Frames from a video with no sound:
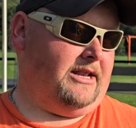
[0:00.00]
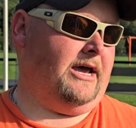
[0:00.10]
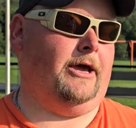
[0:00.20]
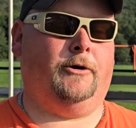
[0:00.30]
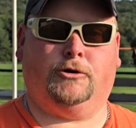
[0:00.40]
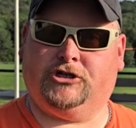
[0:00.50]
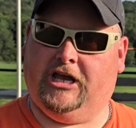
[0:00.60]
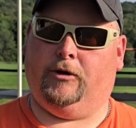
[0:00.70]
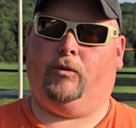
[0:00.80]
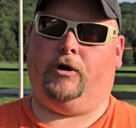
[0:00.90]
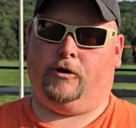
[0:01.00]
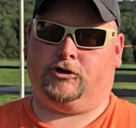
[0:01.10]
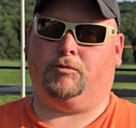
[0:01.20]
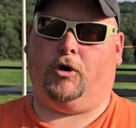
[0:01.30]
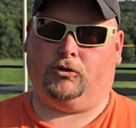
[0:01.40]
and I understand we are a
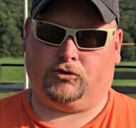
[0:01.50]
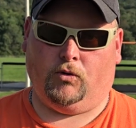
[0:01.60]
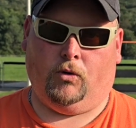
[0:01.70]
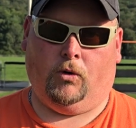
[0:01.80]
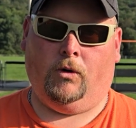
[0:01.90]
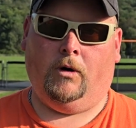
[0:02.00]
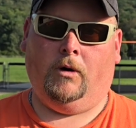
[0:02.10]
small school.